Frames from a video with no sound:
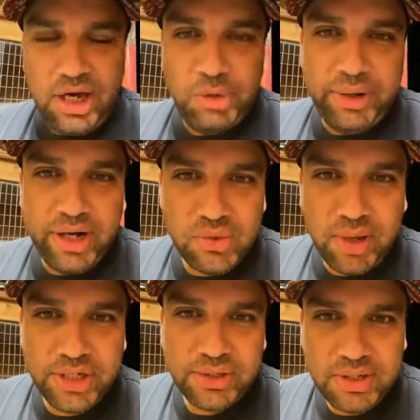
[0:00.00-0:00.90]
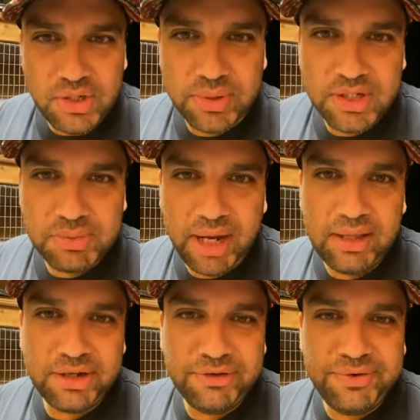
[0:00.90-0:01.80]
are watching this with a smile on your
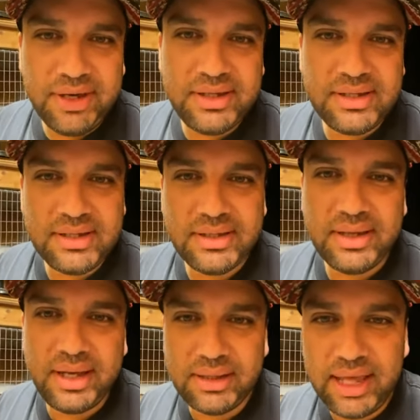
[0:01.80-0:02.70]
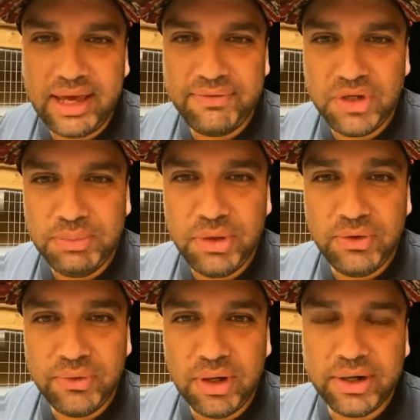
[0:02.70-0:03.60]
face and a laugh in your beautiful
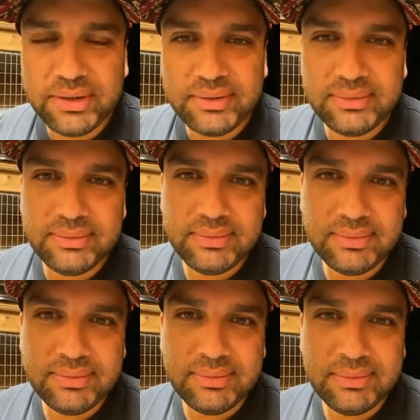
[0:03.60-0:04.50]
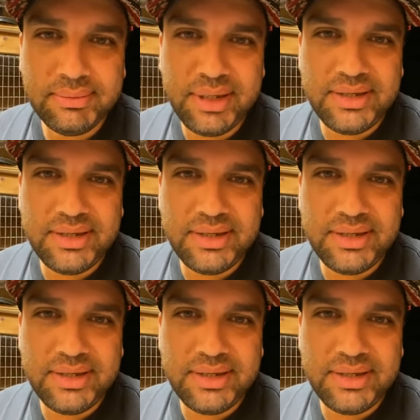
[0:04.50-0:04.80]
heart. Peace.